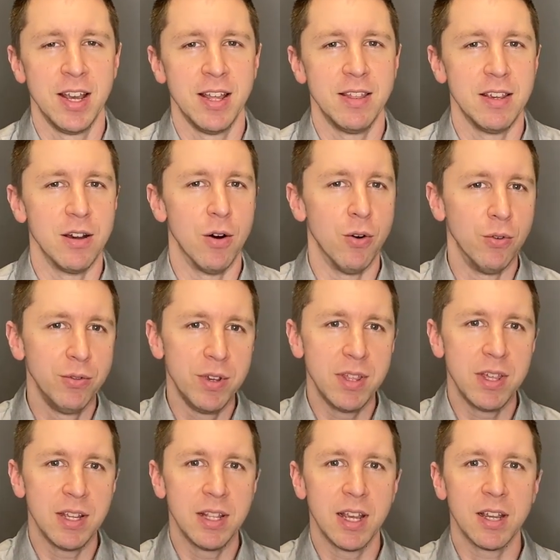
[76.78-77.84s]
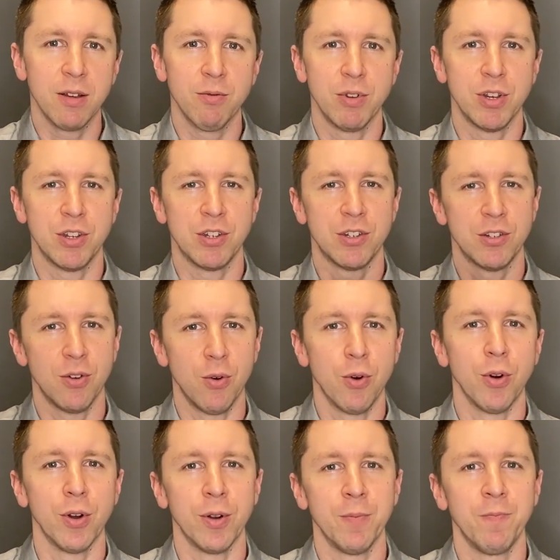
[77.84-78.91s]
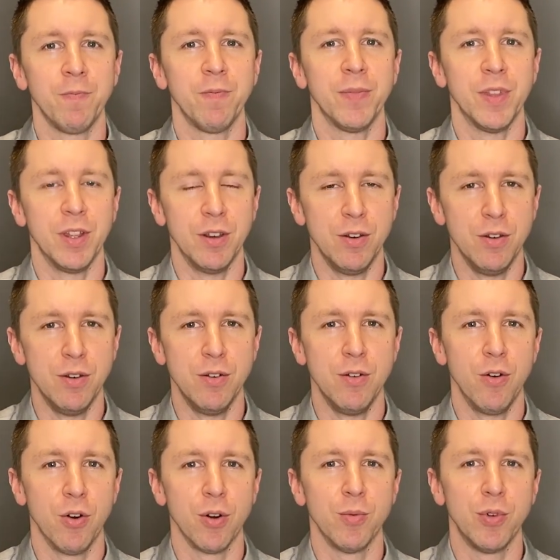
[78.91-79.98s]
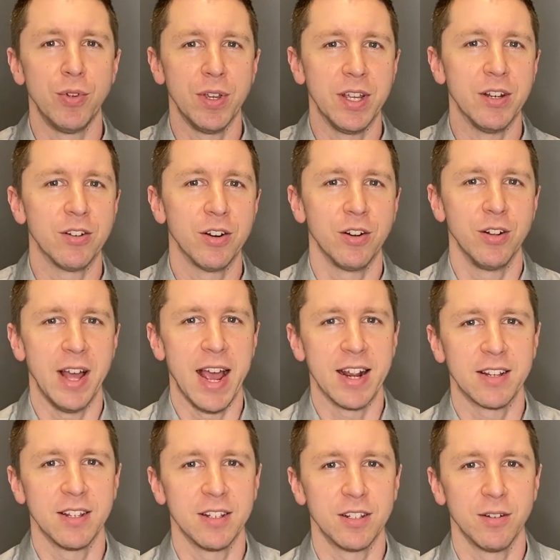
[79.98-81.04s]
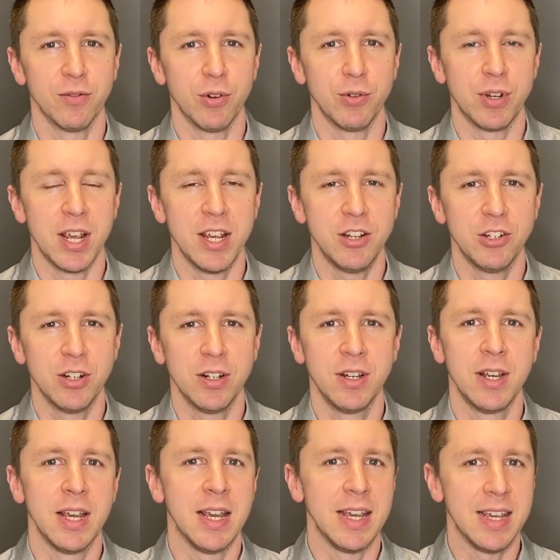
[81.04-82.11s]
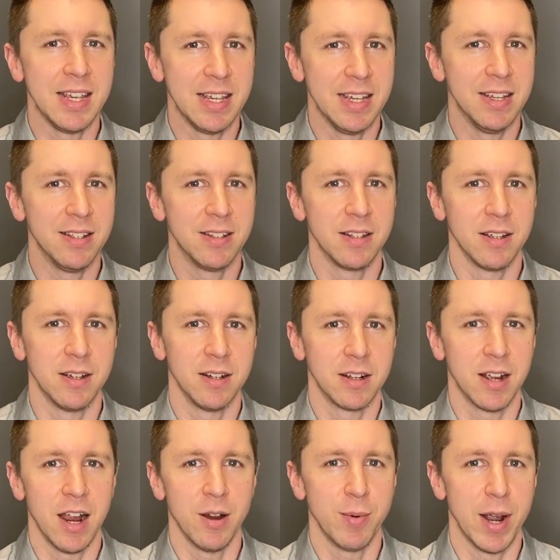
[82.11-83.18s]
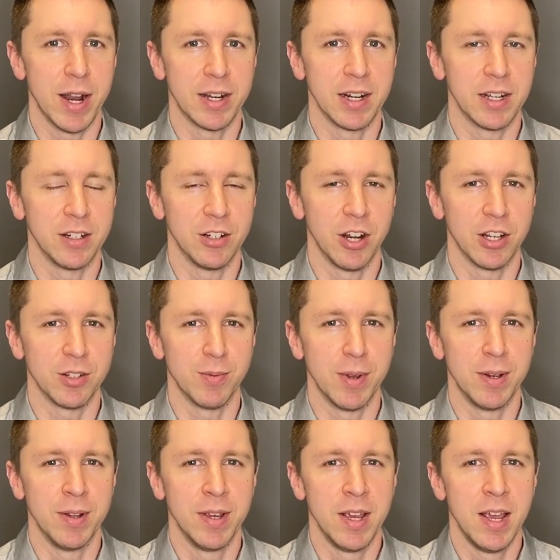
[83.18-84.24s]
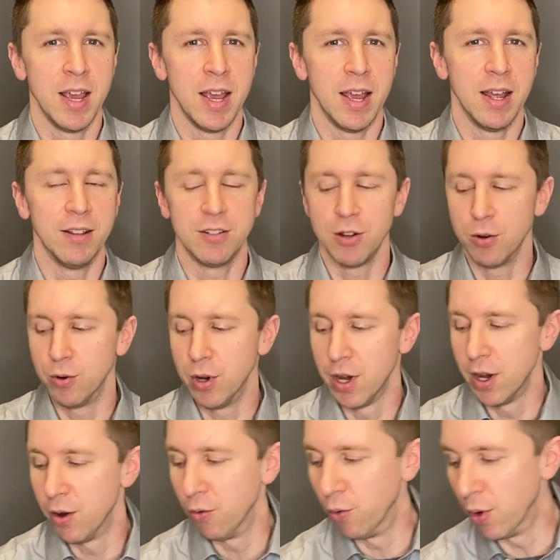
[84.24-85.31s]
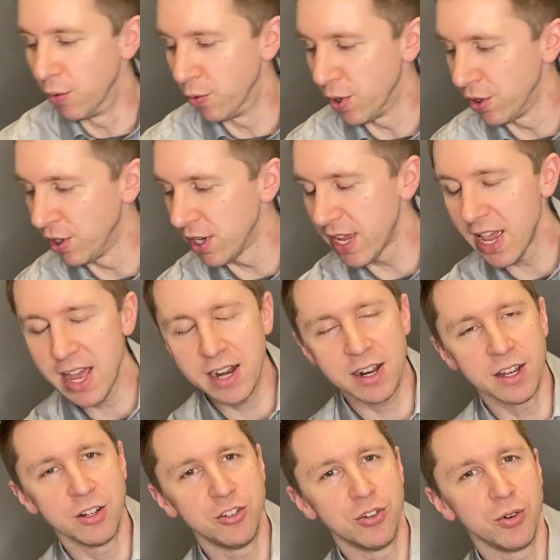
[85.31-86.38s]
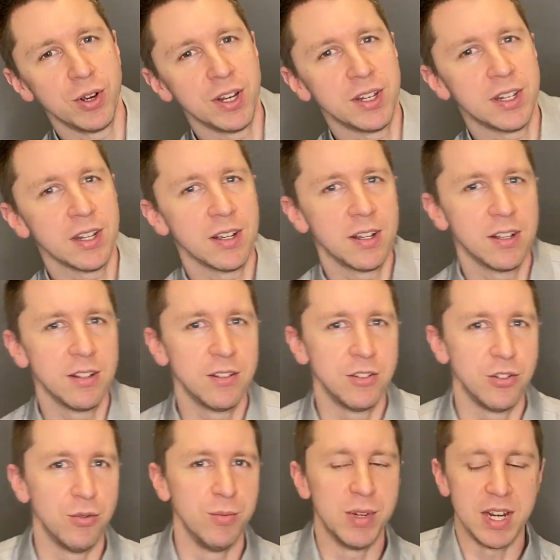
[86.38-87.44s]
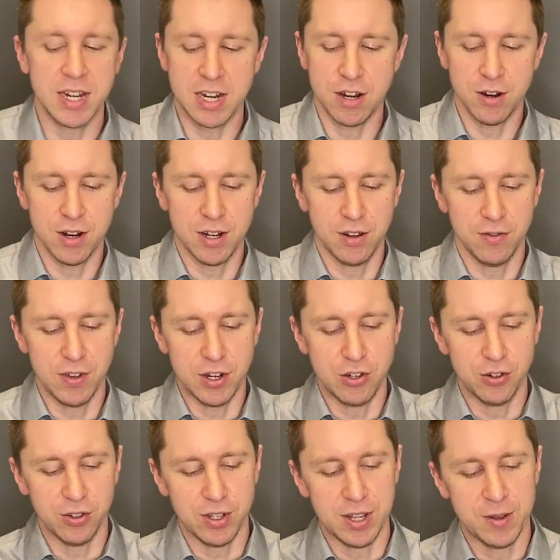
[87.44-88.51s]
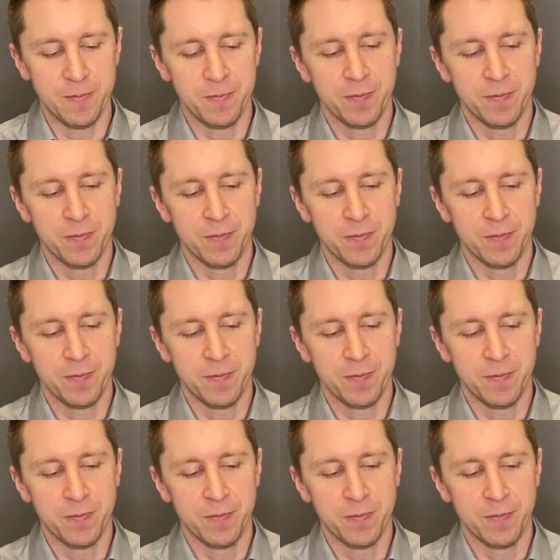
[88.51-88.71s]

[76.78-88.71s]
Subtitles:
The only thing that can restore the normal internal axis of rotation is a chiropractic adjustment. And so when we look at a joint zoomed in here individually,